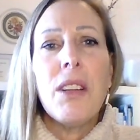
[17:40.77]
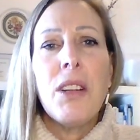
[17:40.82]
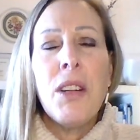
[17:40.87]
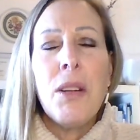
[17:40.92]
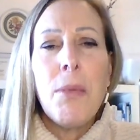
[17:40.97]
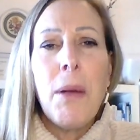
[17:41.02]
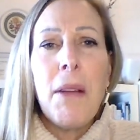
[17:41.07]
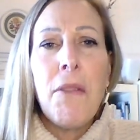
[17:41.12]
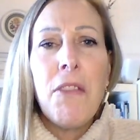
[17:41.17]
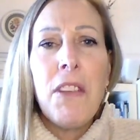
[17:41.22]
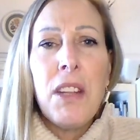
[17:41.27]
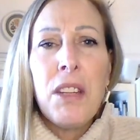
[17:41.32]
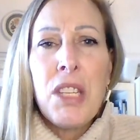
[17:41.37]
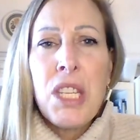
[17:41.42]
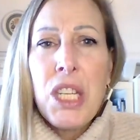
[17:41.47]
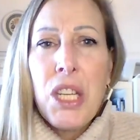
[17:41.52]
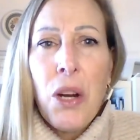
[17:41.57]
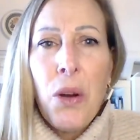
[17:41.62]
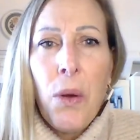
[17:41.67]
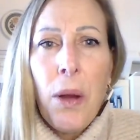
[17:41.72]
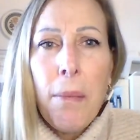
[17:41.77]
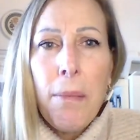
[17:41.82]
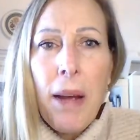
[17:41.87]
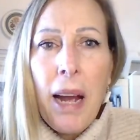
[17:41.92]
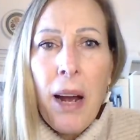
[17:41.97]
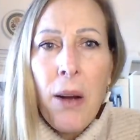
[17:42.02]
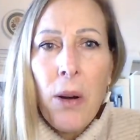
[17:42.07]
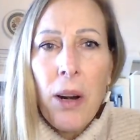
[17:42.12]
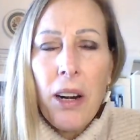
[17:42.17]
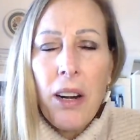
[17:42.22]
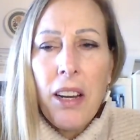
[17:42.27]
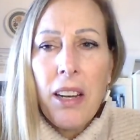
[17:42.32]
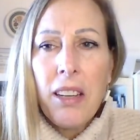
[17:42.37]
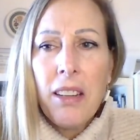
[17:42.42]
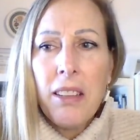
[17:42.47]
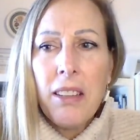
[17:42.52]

You might feel so empowered